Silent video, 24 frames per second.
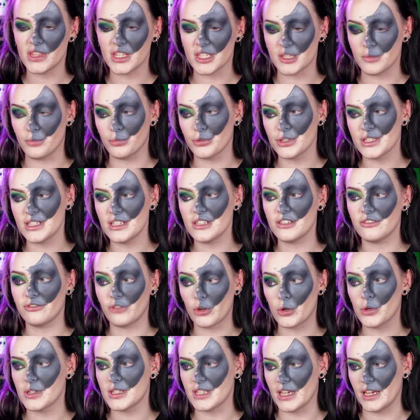there's a British
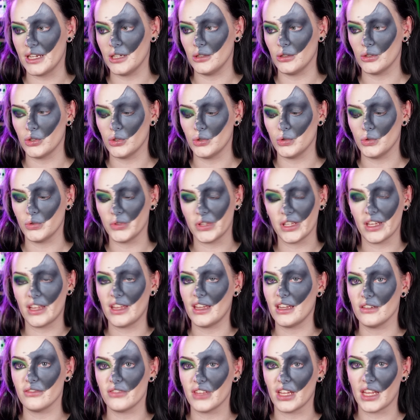folk tale called The
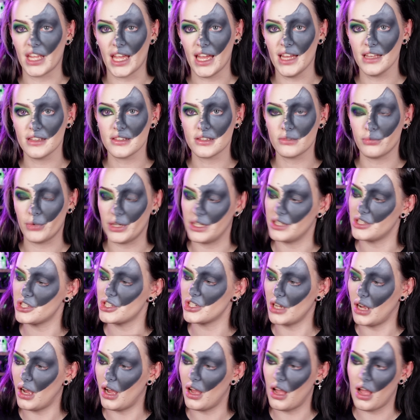King of the Cats,
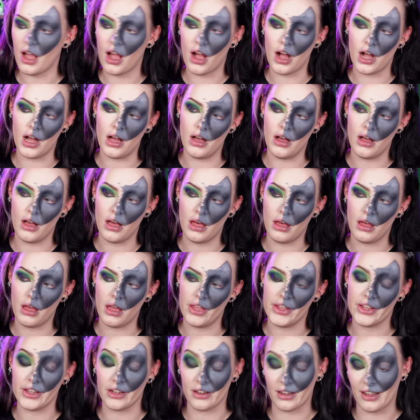which
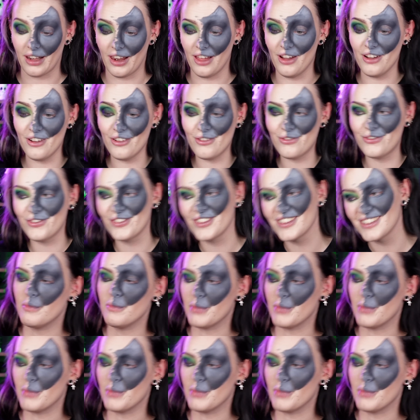I kind of love.